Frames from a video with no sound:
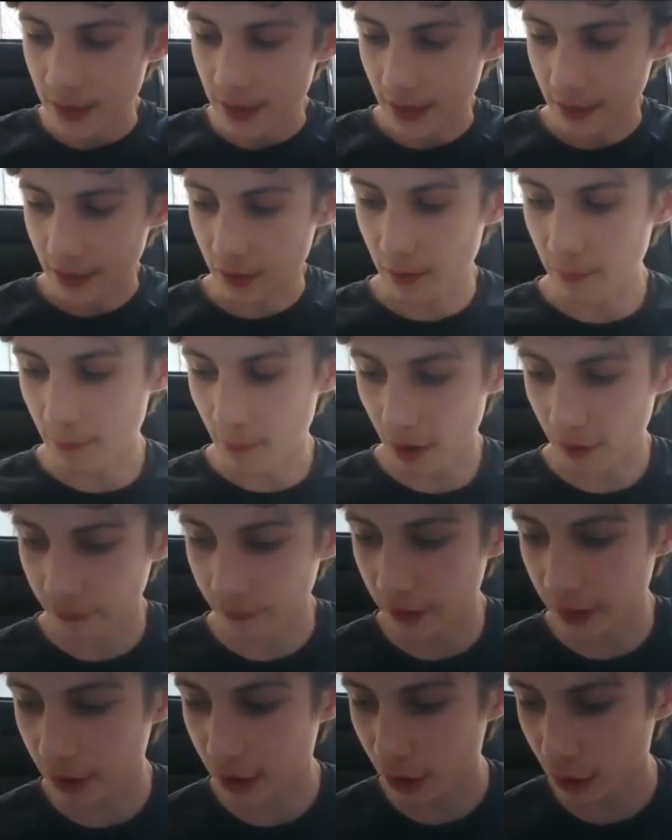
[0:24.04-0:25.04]
And um, I
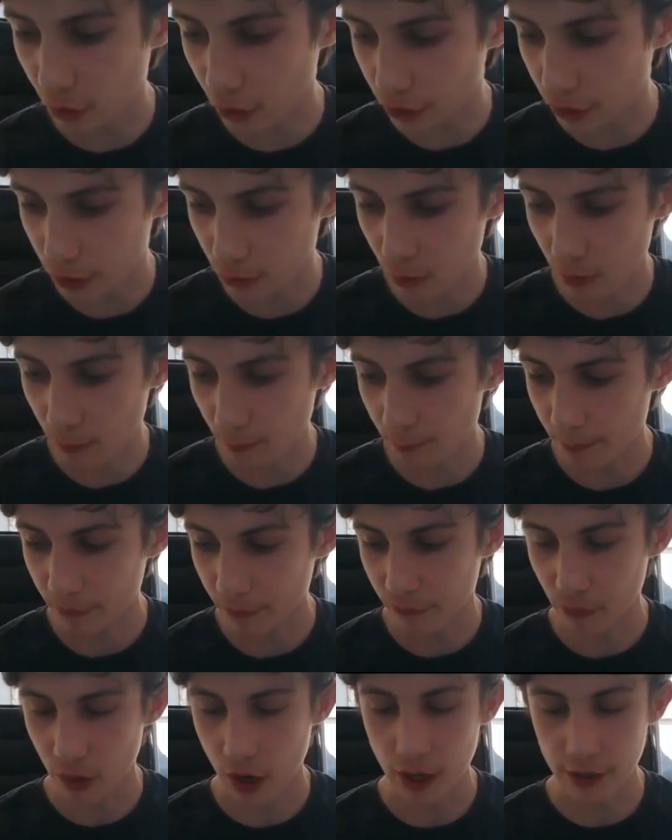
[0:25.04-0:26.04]
think I got you on
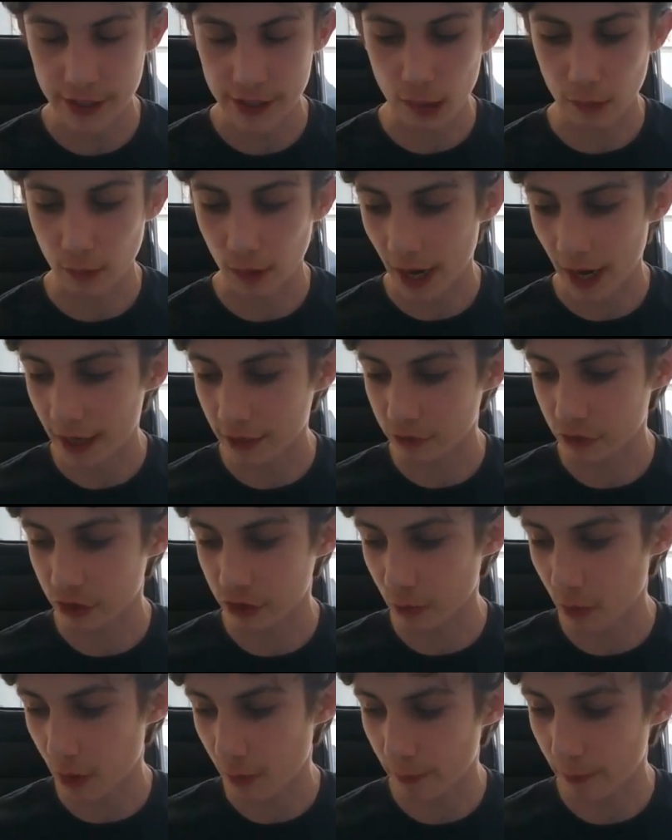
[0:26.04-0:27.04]
before. Yeah, I had
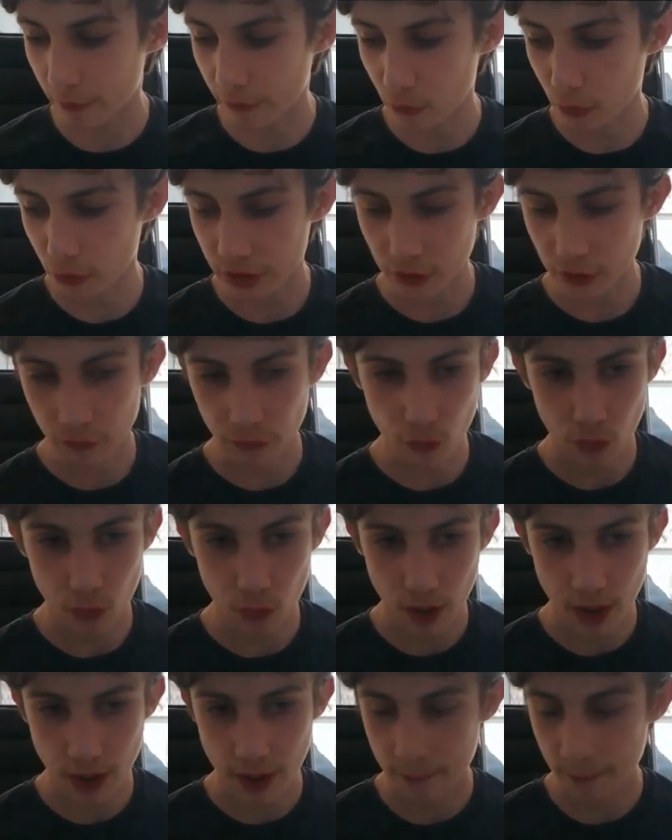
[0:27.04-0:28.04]
you on before you
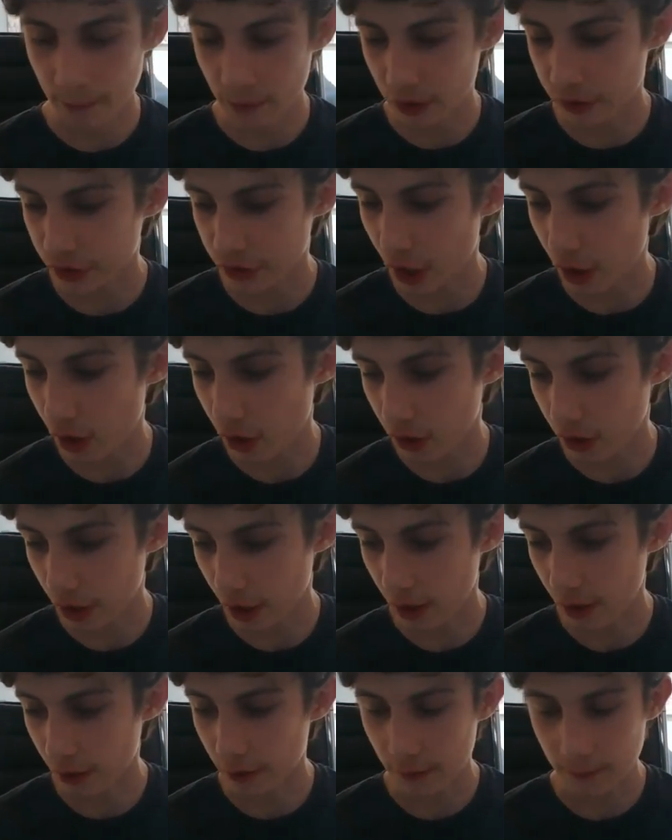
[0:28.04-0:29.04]
fought um,
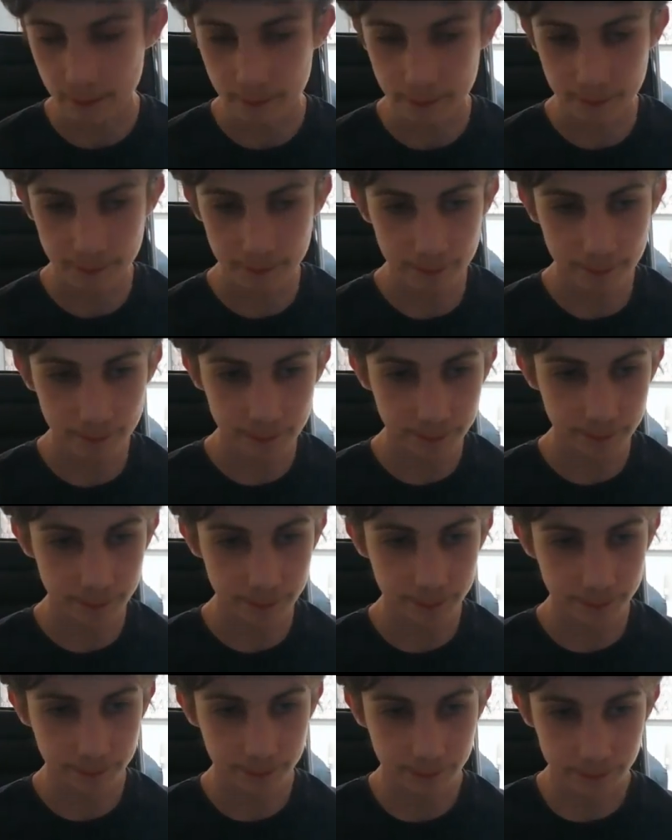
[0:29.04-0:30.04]
Ajako. I
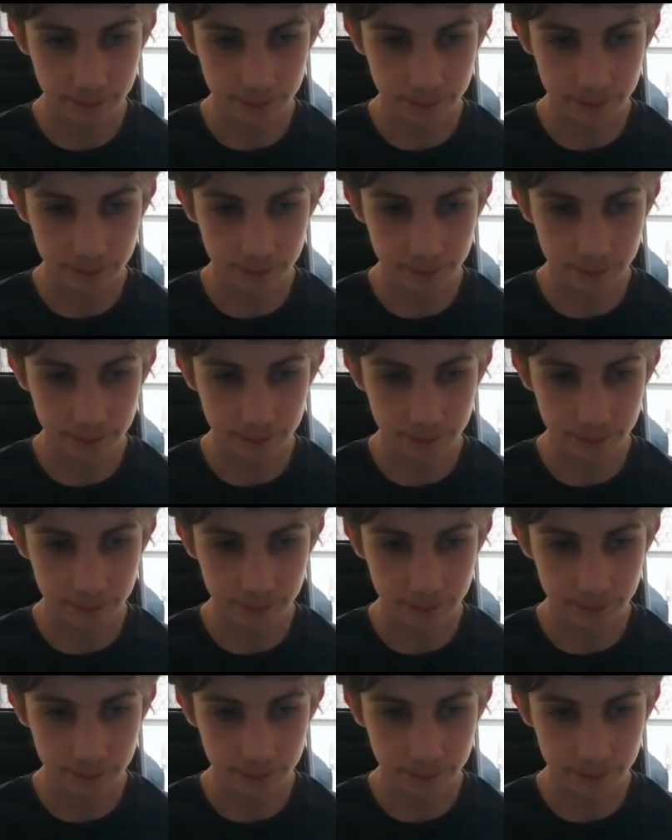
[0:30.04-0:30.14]
think